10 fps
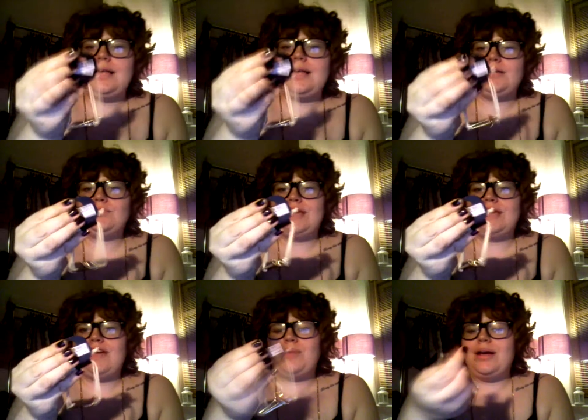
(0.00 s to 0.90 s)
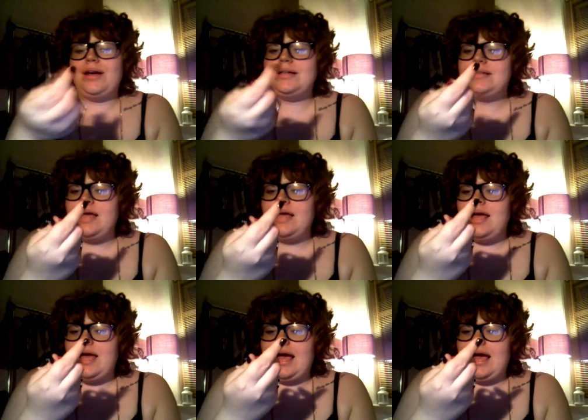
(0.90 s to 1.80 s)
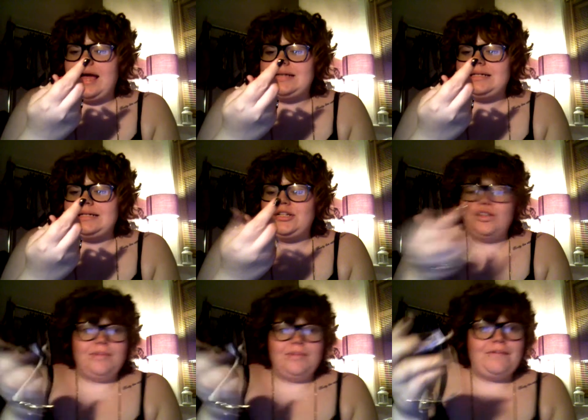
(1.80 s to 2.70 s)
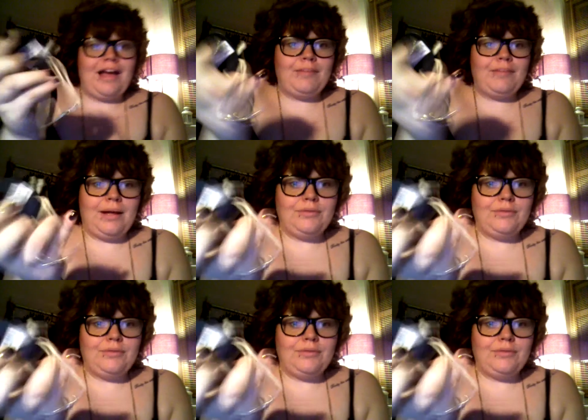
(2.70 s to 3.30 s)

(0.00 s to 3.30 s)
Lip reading: that was half price, and it should have been £5,